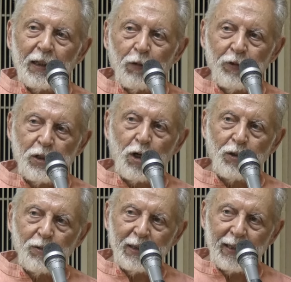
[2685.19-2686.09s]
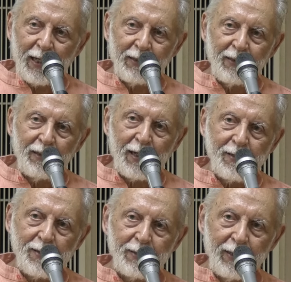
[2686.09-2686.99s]
which not only
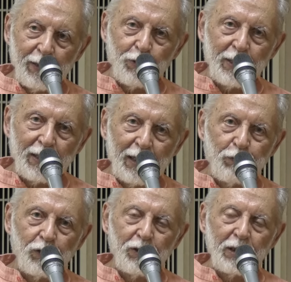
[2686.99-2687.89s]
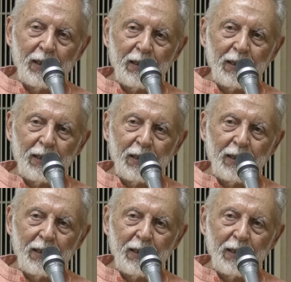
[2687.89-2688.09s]
aggrandizes the ego and therefore